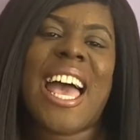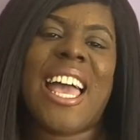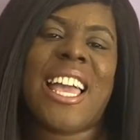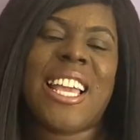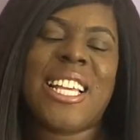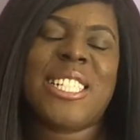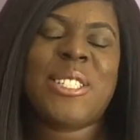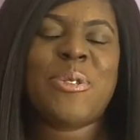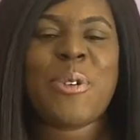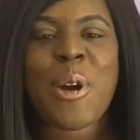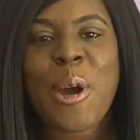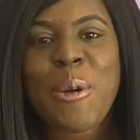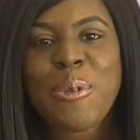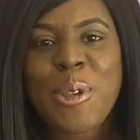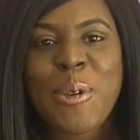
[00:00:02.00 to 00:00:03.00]
guys,
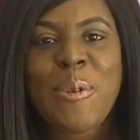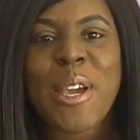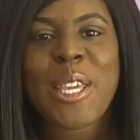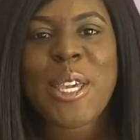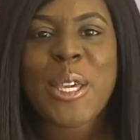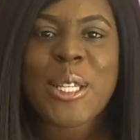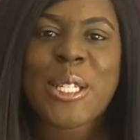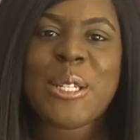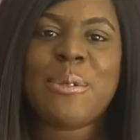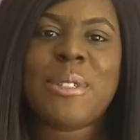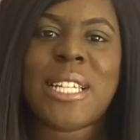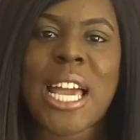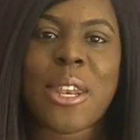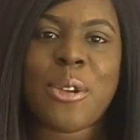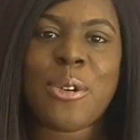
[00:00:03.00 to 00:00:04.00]
welcome to my YouTube
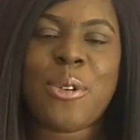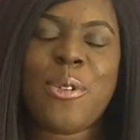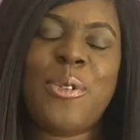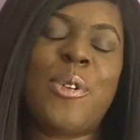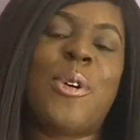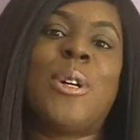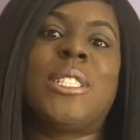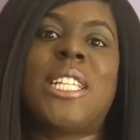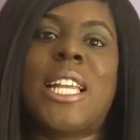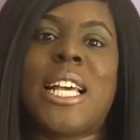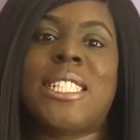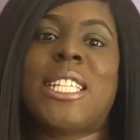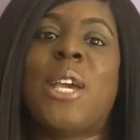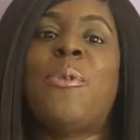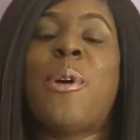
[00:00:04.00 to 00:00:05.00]
channel, or should I
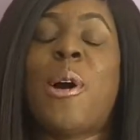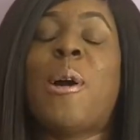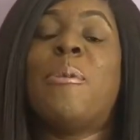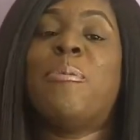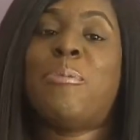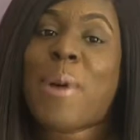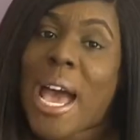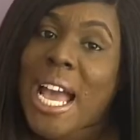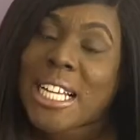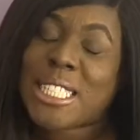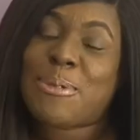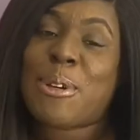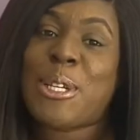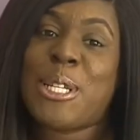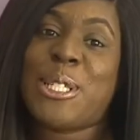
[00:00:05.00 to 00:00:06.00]
say welcome back to my
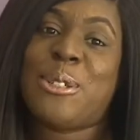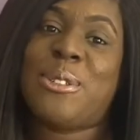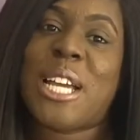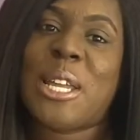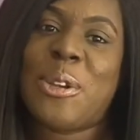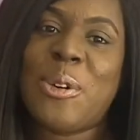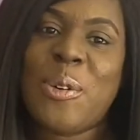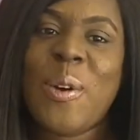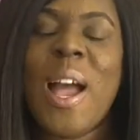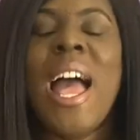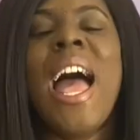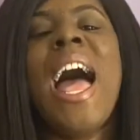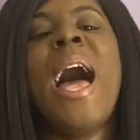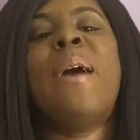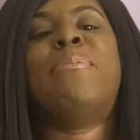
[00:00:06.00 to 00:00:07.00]
YouTube channel.
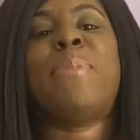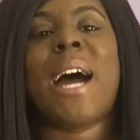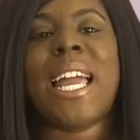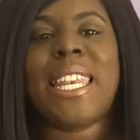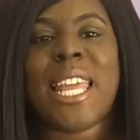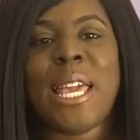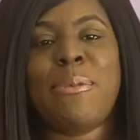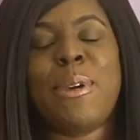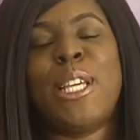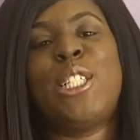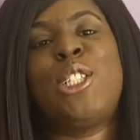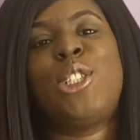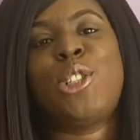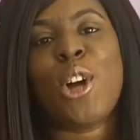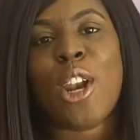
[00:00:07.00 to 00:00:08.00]
My name is
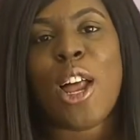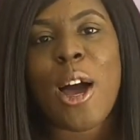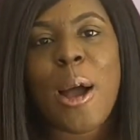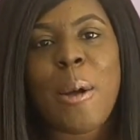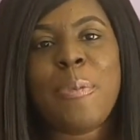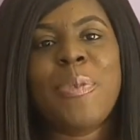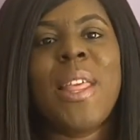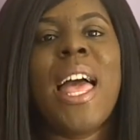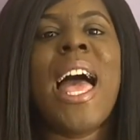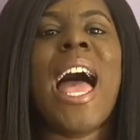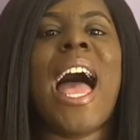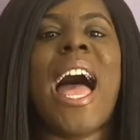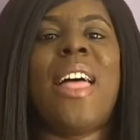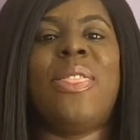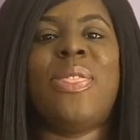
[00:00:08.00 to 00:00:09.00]
Sola
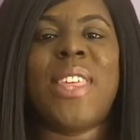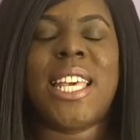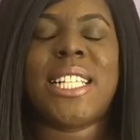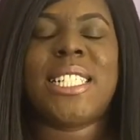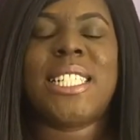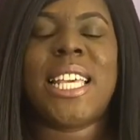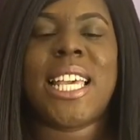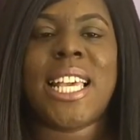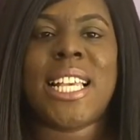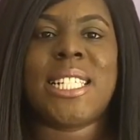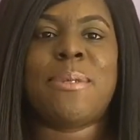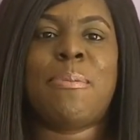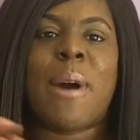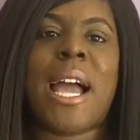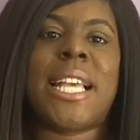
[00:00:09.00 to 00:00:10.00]
and this is
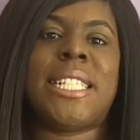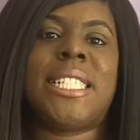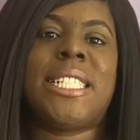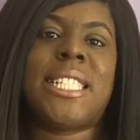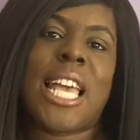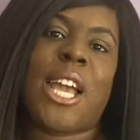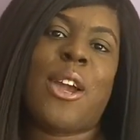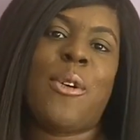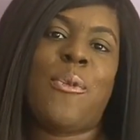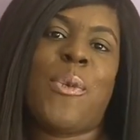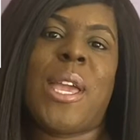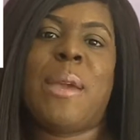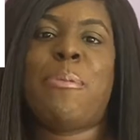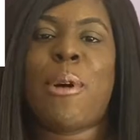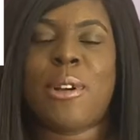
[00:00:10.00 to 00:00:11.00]
my second
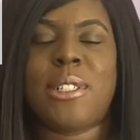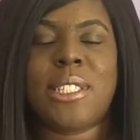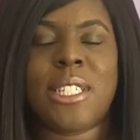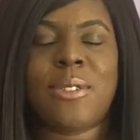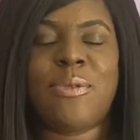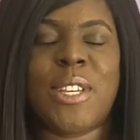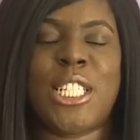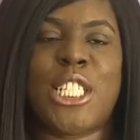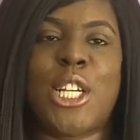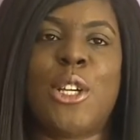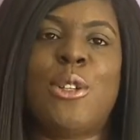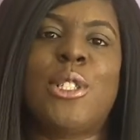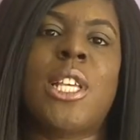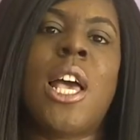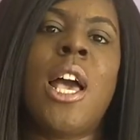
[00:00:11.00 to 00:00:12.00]
week posting
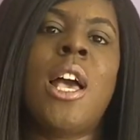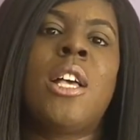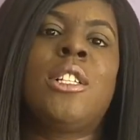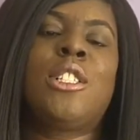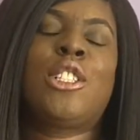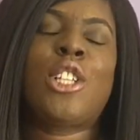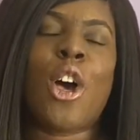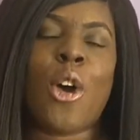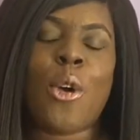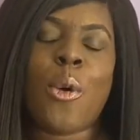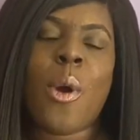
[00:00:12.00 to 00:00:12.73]
videos. So